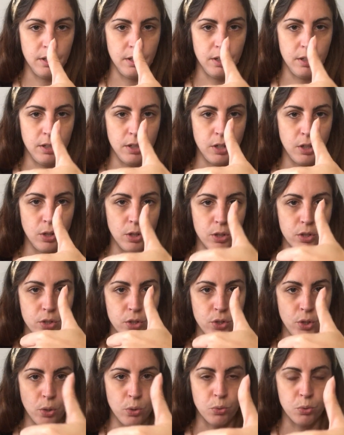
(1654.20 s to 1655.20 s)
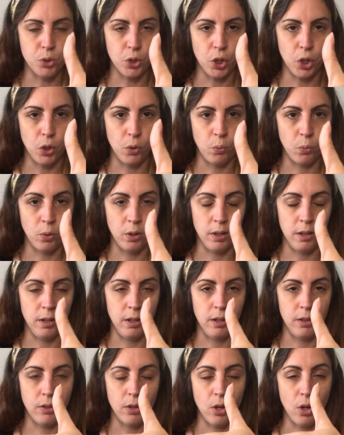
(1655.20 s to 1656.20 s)
You're a soldier
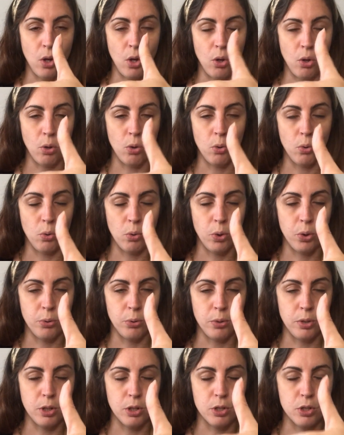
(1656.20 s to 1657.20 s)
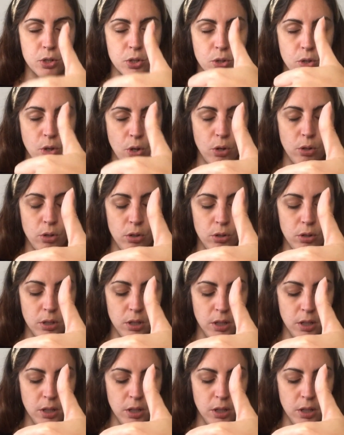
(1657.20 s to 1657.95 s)
with a hole through your skull.